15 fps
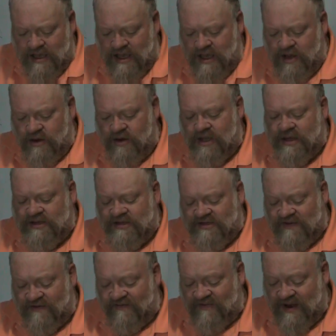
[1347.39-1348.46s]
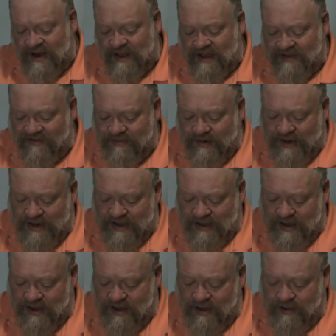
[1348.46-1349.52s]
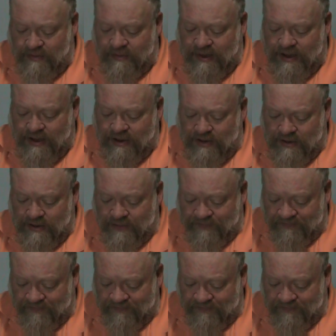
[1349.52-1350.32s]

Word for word: and it's inviting everybody to come and